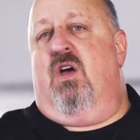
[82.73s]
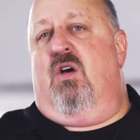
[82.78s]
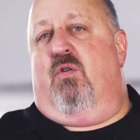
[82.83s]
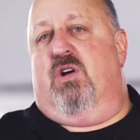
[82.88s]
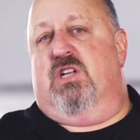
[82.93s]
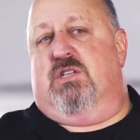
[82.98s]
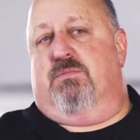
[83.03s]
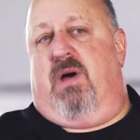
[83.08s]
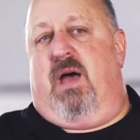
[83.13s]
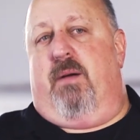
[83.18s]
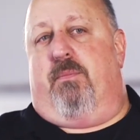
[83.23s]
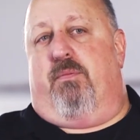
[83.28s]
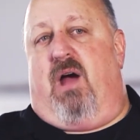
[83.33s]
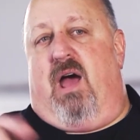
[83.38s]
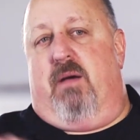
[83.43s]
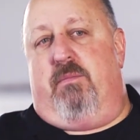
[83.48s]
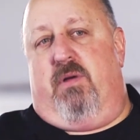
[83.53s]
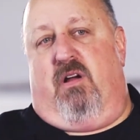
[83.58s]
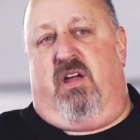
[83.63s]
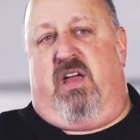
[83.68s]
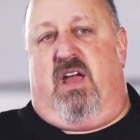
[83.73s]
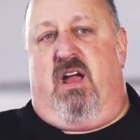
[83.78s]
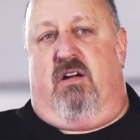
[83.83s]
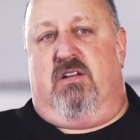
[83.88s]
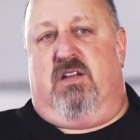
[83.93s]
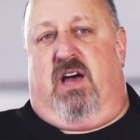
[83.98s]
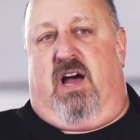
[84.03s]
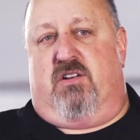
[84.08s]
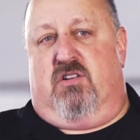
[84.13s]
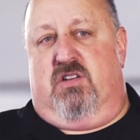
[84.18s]
which my primary care
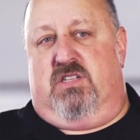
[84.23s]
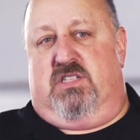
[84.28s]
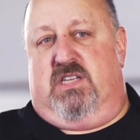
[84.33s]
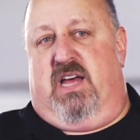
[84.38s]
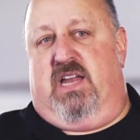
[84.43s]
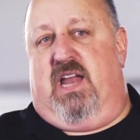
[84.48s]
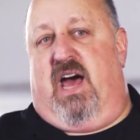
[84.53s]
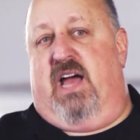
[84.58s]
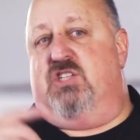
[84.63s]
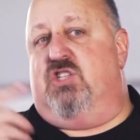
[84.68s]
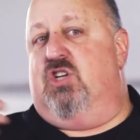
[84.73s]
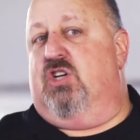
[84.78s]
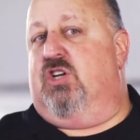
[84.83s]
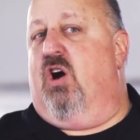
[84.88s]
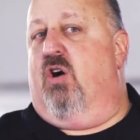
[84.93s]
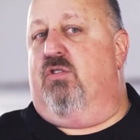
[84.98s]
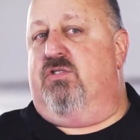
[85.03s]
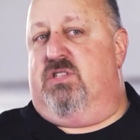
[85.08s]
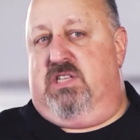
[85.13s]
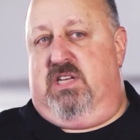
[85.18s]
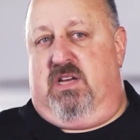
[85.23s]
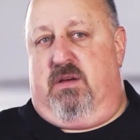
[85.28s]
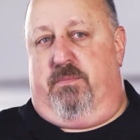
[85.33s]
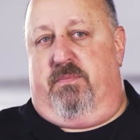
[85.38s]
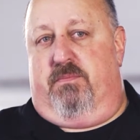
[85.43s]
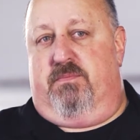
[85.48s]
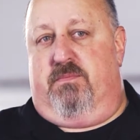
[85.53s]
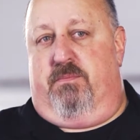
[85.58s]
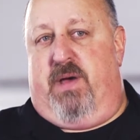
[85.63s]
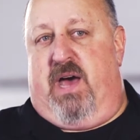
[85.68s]
doctor said I should go see a
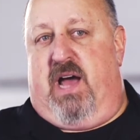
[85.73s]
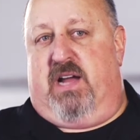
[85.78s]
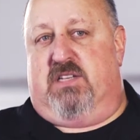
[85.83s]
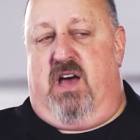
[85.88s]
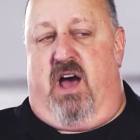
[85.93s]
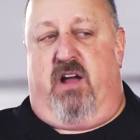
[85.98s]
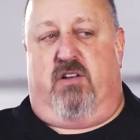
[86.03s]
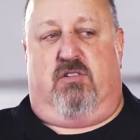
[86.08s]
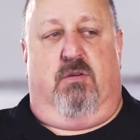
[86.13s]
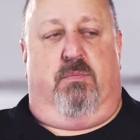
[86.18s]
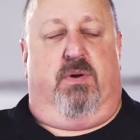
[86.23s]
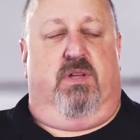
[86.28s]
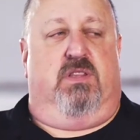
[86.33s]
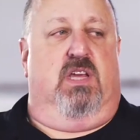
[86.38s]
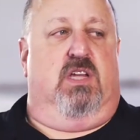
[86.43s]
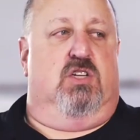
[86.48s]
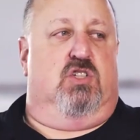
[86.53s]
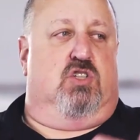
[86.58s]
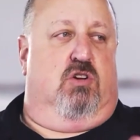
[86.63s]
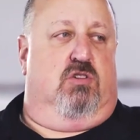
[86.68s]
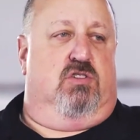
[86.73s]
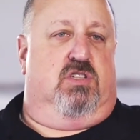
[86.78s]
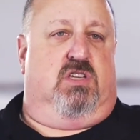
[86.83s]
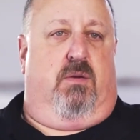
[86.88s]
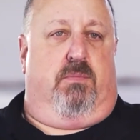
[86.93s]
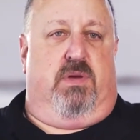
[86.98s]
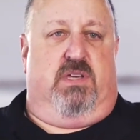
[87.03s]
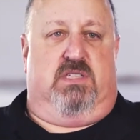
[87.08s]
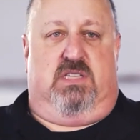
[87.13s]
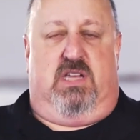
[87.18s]
back doctor, but the insurance
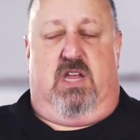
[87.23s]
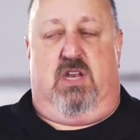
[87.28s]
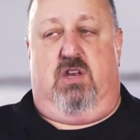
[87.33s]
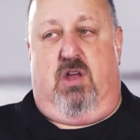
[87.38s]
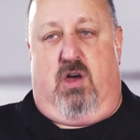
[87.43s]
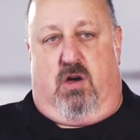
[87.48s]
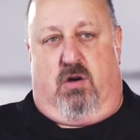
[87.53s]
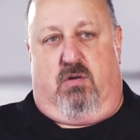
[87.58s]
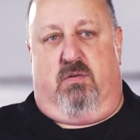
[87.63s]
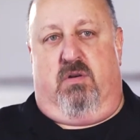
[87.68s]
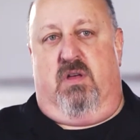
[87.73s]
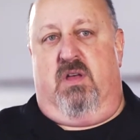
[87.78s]
company said no.